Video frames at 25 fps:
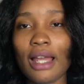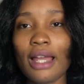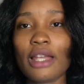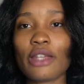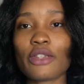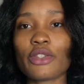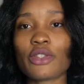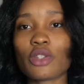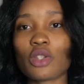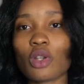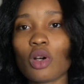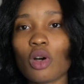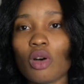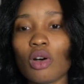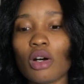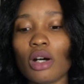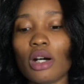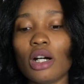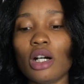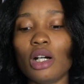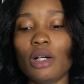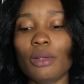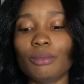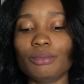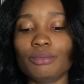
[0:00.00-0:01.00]

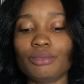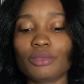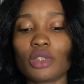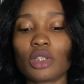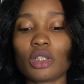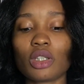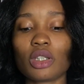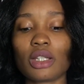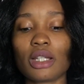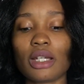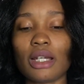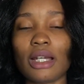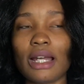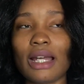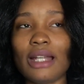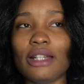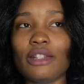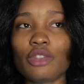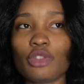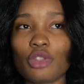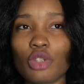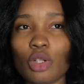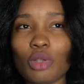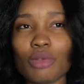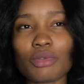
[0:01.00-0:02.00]
So
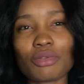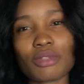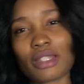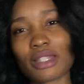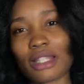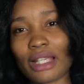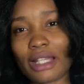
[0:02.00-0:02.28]
and don'ts,